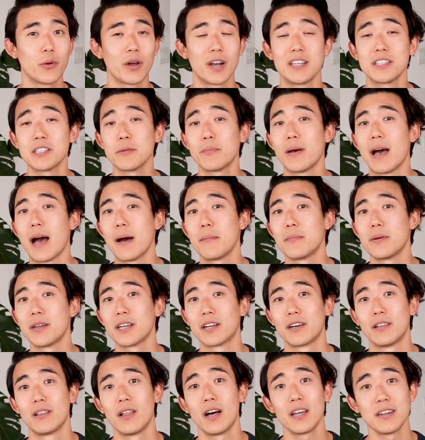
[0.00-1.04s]
What ends up
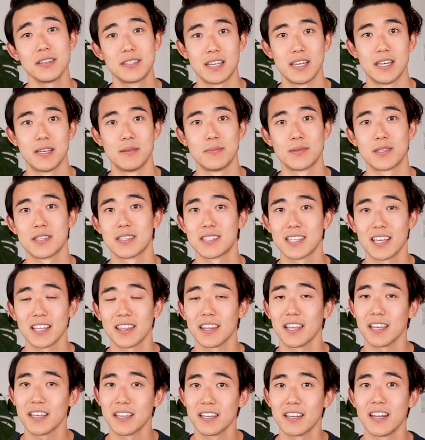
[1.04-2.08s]
happening a lot of times is that
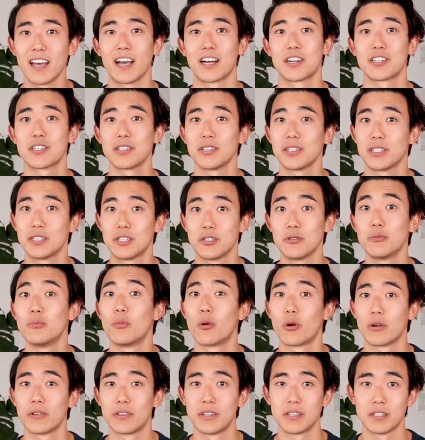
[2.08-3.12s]
they can actually do
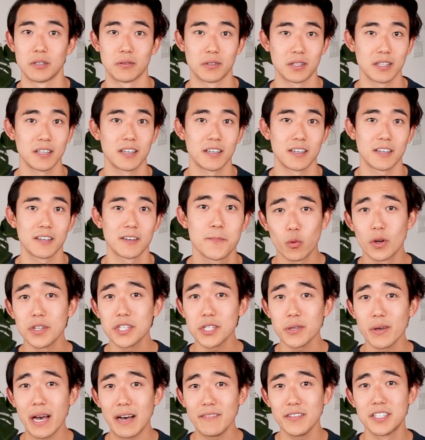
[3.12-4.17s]
more than you think.
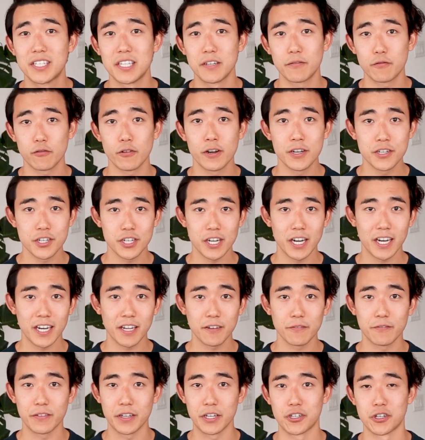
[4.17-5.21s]
Once you have a
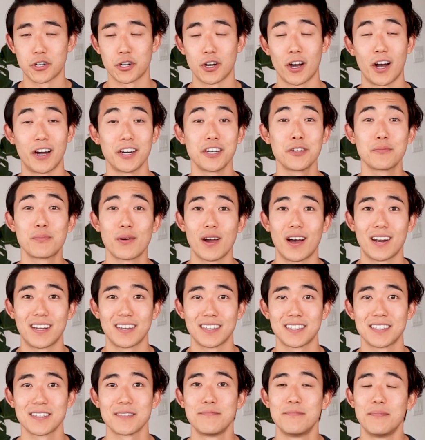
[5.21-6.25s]
differentiating feature on your
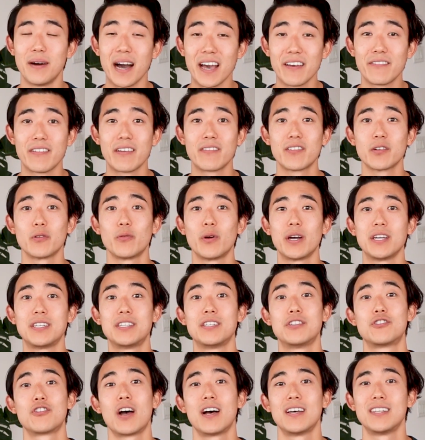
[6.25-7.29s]
product, my favorite way
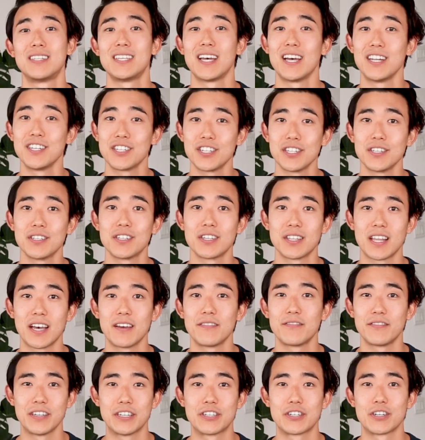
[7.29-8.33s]
to draw attention to
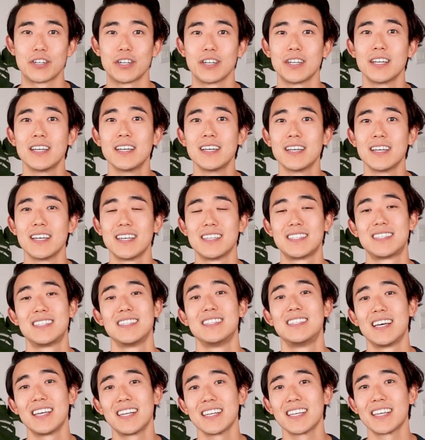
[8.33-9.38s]
that feature is to
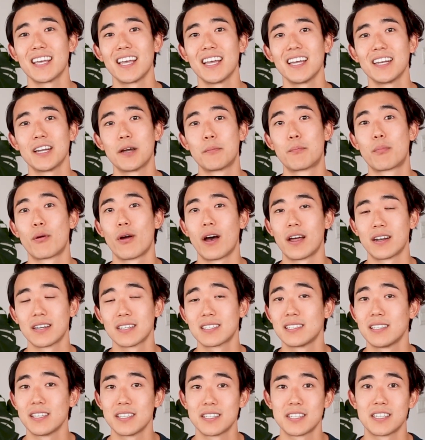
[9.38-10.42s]
dedicate a
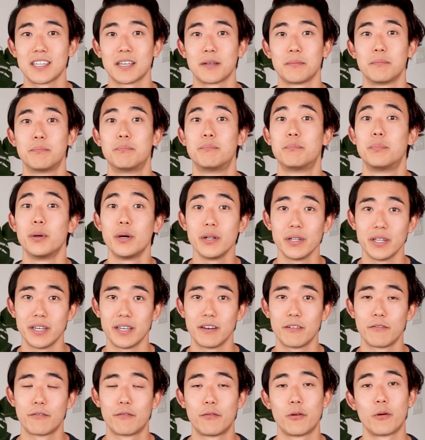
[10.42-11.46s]
product listing
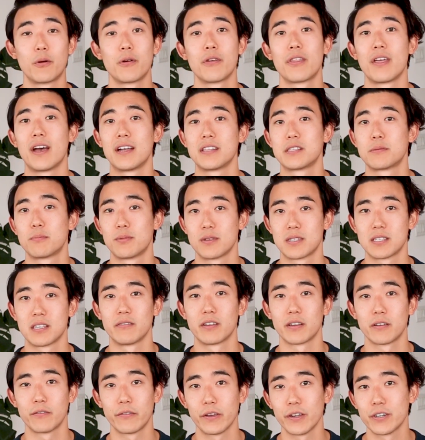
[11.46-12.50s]
bullet for that
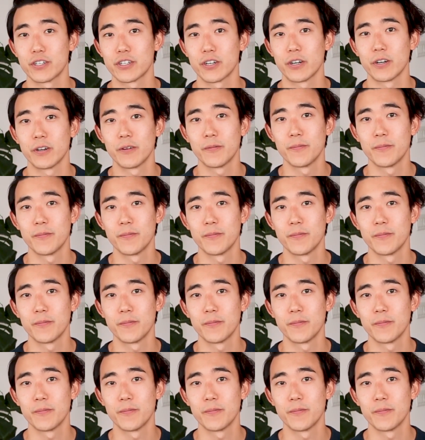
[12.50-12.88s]
specific feature.